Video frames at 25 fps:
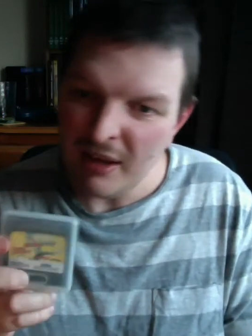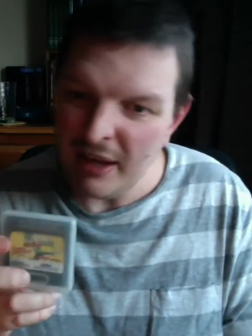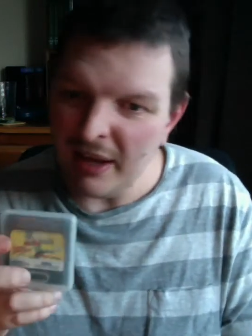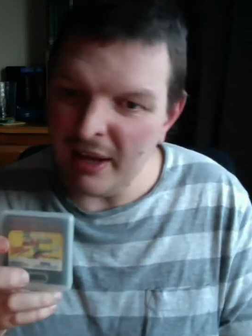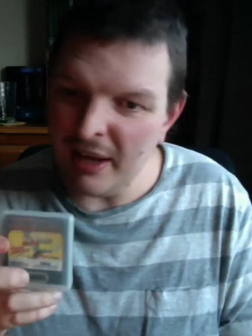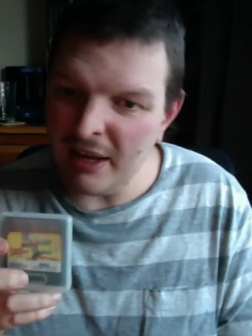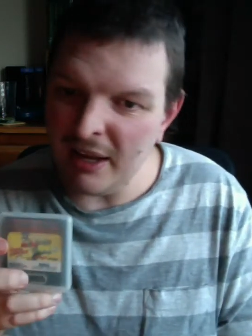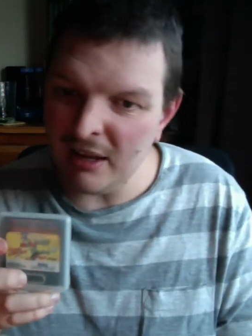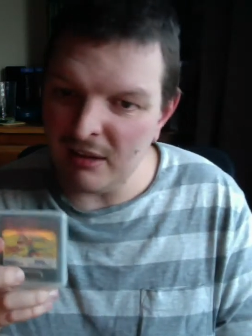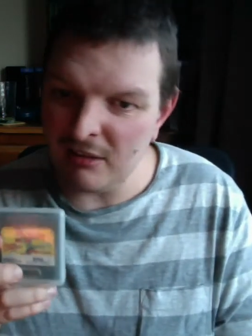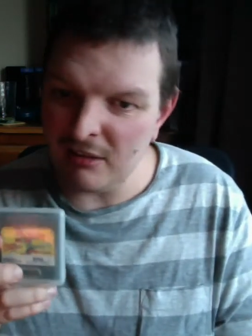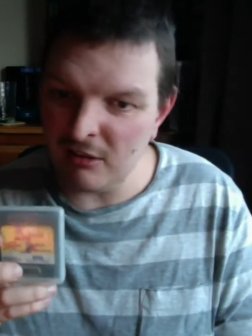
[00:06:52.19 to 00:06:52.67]

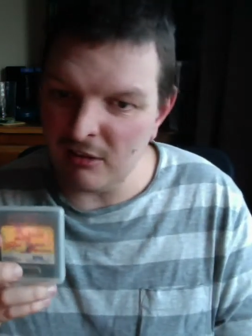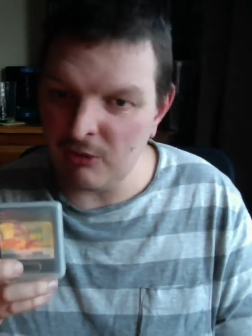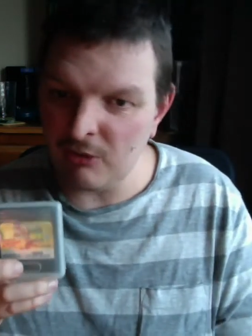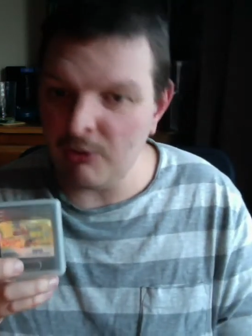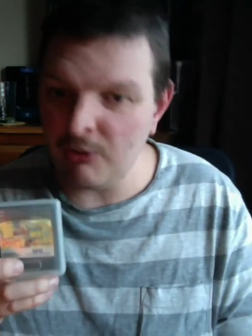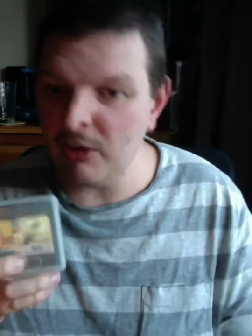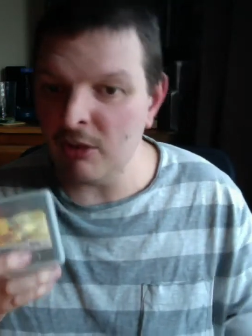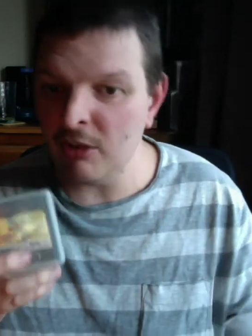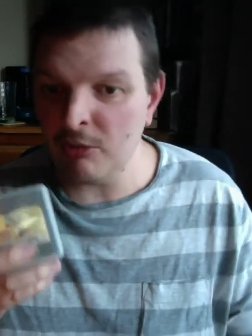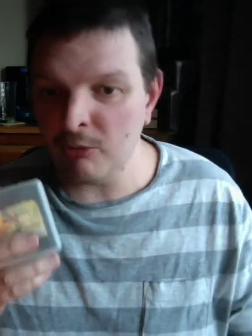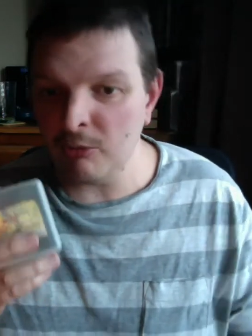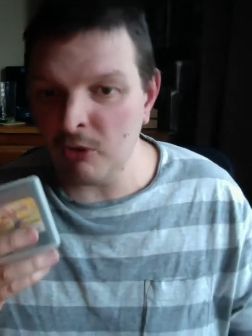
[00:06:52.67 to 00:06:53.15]
and the
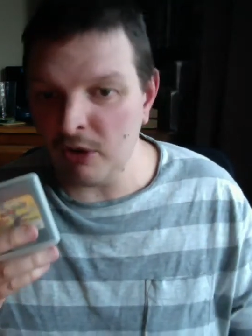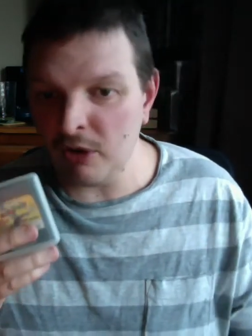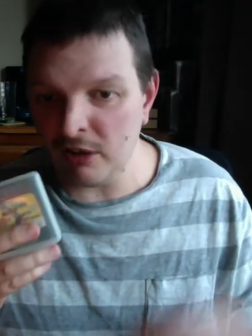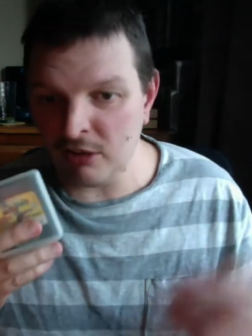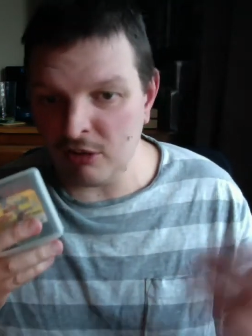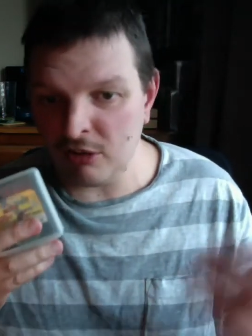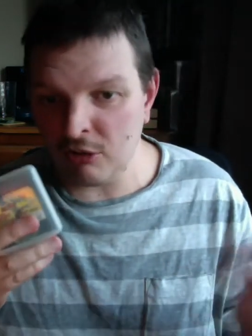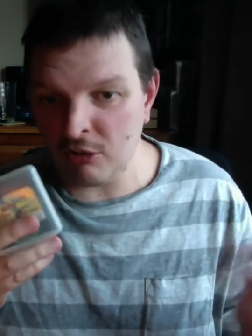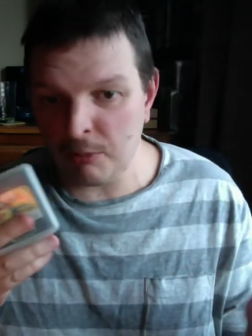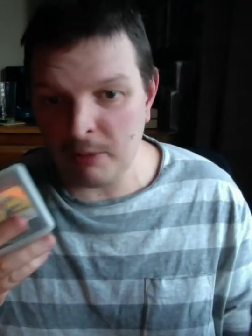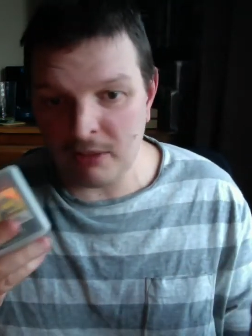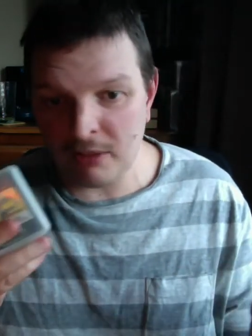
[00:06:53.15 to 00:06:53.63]
reason why
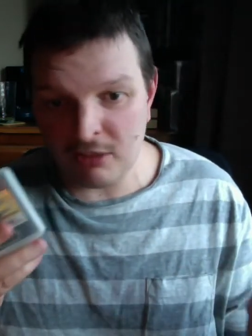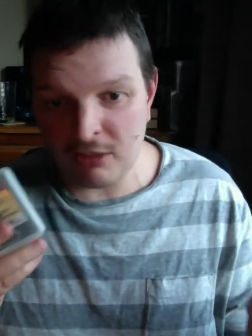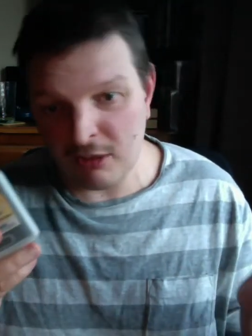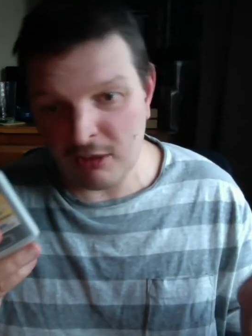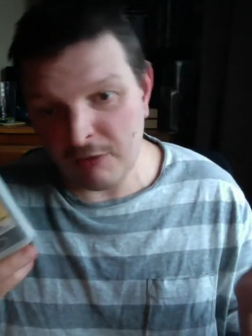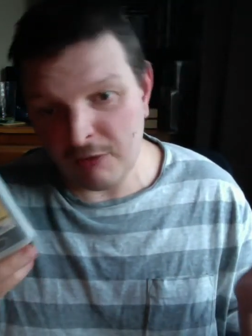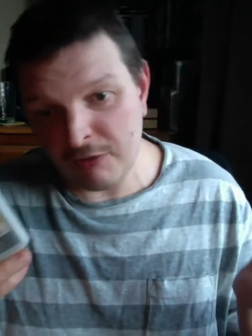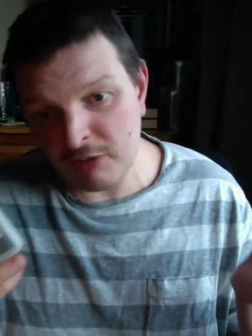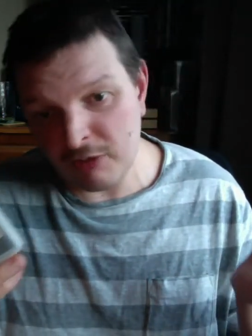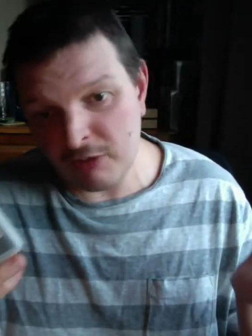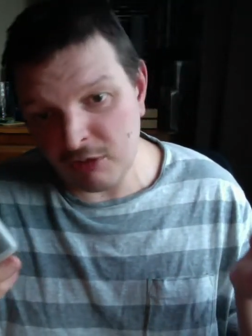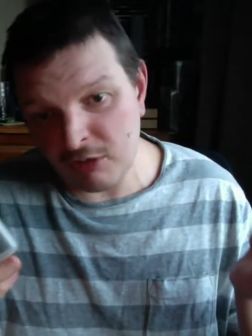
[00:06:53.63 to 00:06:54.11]
it's
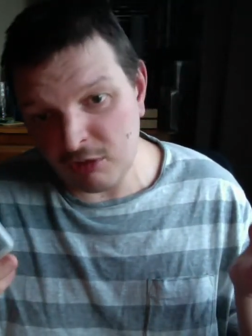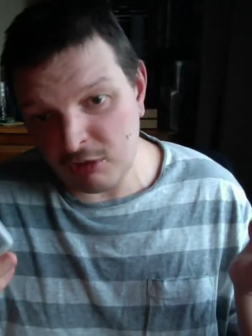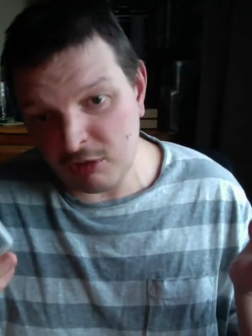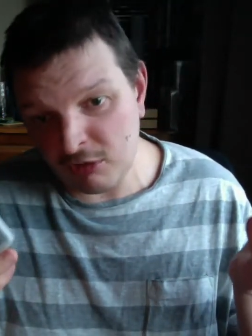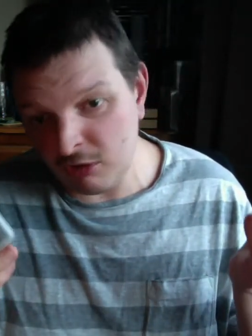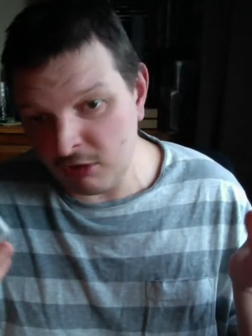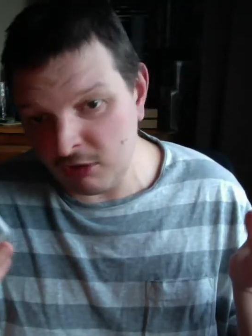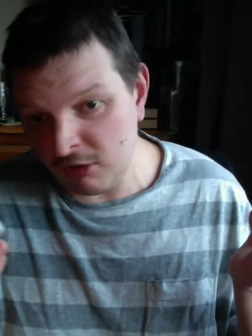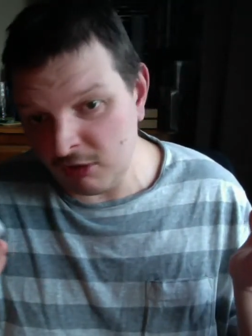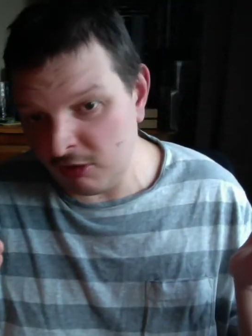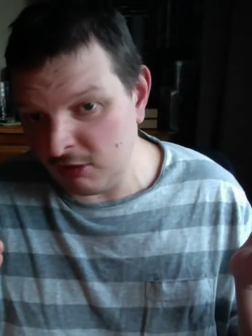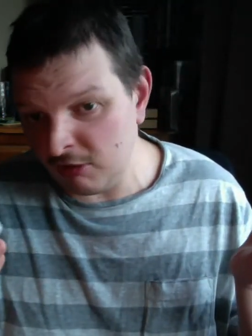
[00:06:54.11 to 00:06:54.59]
expensive is
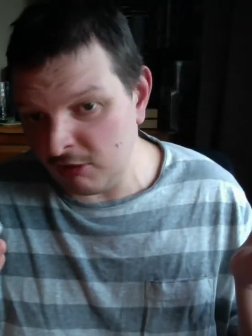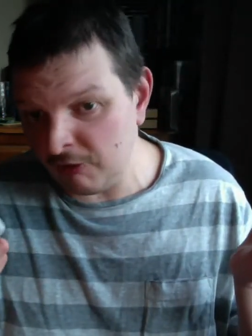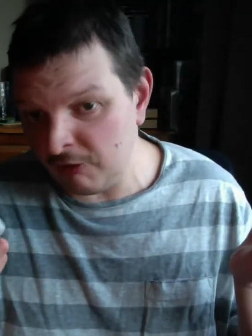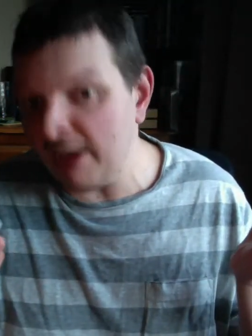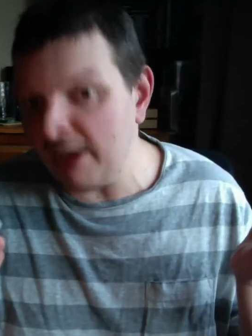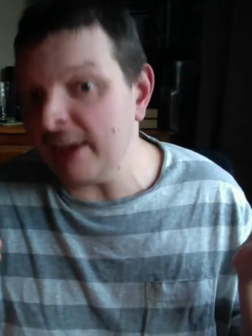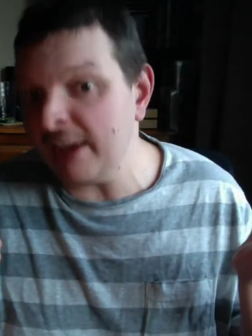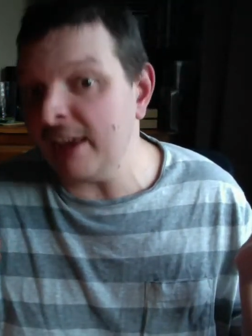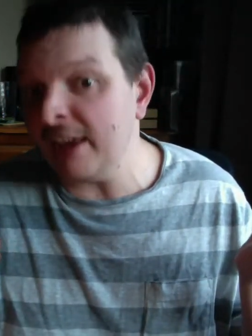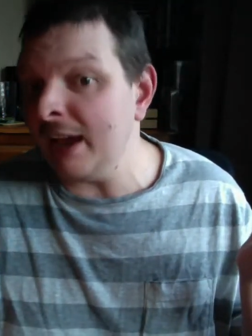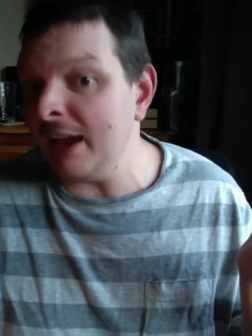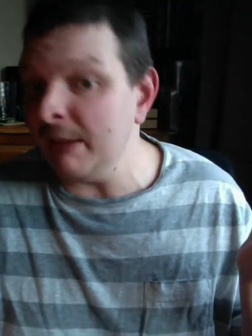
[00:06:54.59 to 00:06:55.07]
because it's a
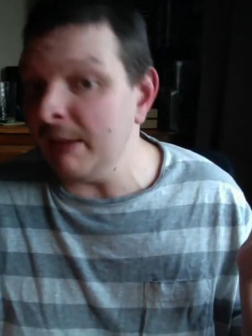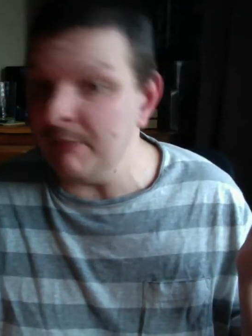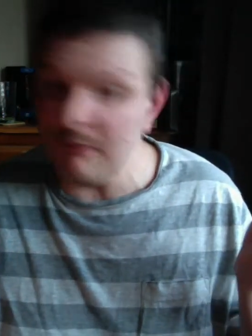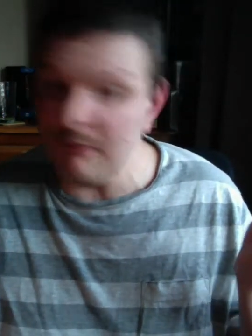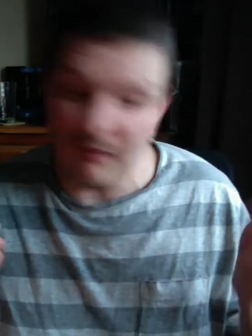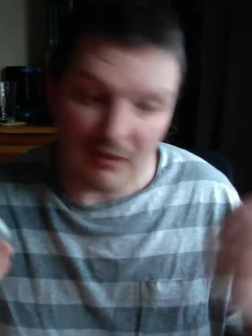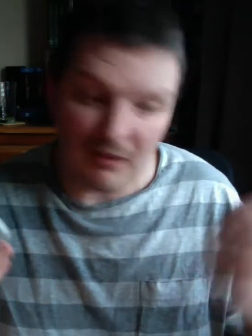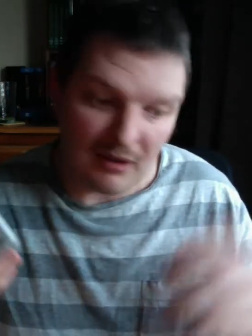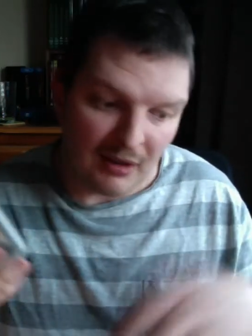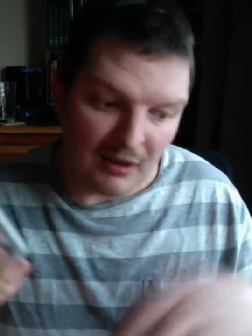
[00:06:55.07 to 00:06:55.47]
rare game.